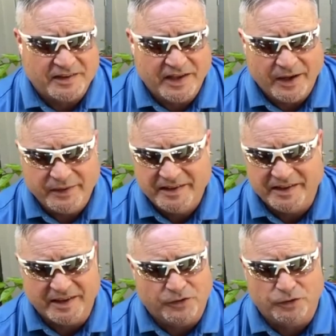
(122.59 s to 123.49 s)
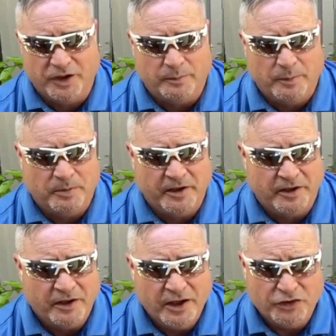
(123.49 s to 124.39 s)
Now, he's an incredible player.
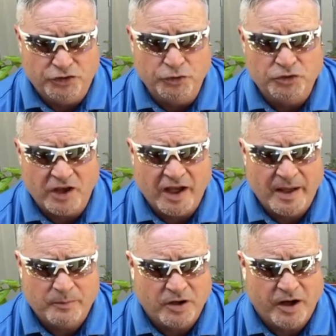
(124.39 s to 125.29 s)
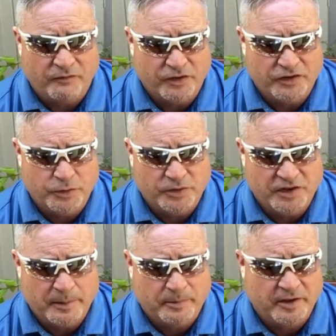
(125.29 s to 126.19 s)
Two-time Conference
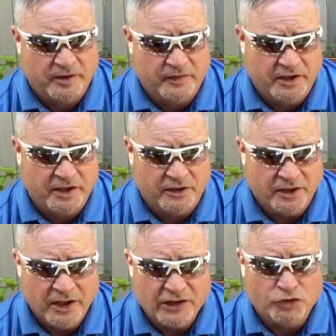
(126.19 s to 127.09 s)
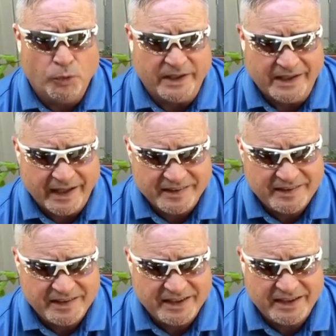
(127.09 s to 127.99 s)
USA Player of the Year,
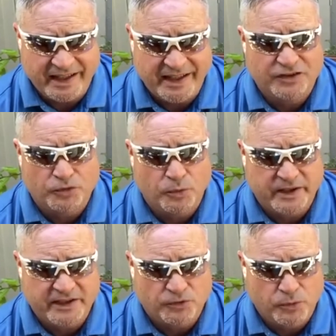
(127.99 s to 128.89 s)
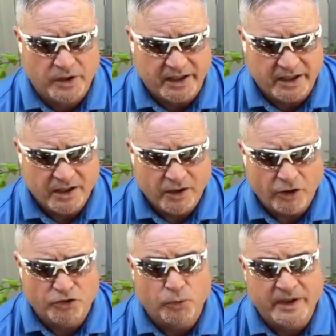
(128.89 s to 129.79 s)
2019 and 2020, or
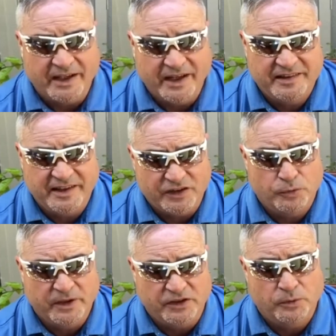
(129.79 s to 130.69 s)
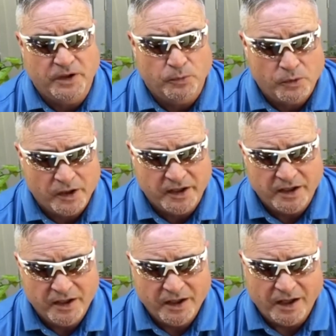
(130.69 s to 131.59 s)
2019 and 2021.
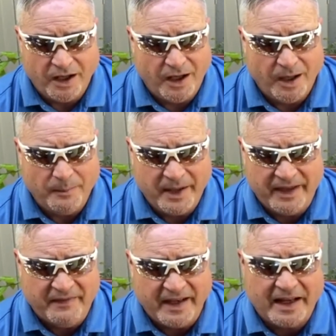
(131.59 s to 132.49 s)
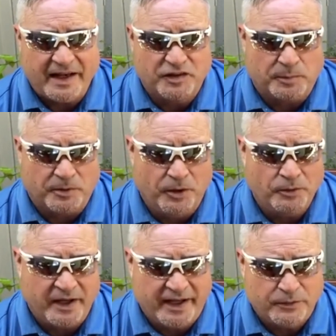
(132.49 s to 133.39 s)
And then at his pro
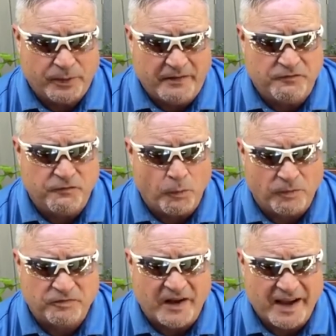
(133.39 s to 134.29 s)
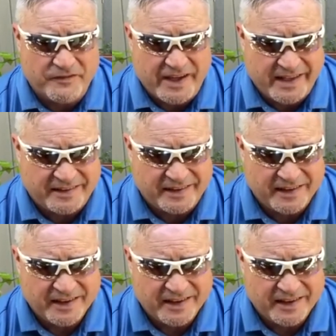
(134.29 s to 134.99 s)
day, he ran 4.58.